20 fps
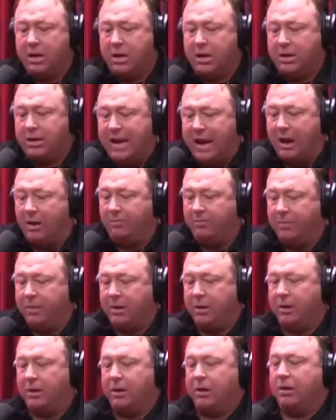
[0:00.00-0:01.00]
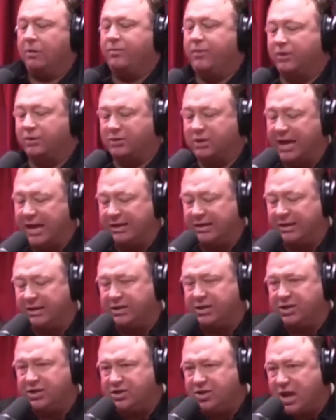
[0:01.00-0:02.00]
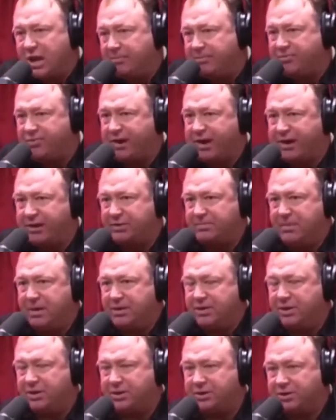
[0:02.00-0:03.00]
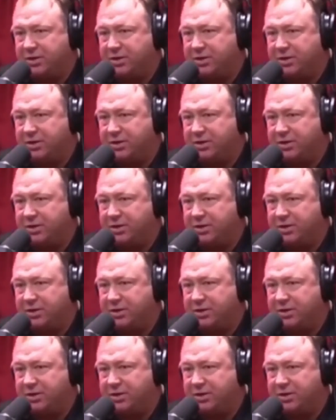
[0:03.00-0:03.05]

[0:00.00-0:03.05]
Now, there's like this sub-transmission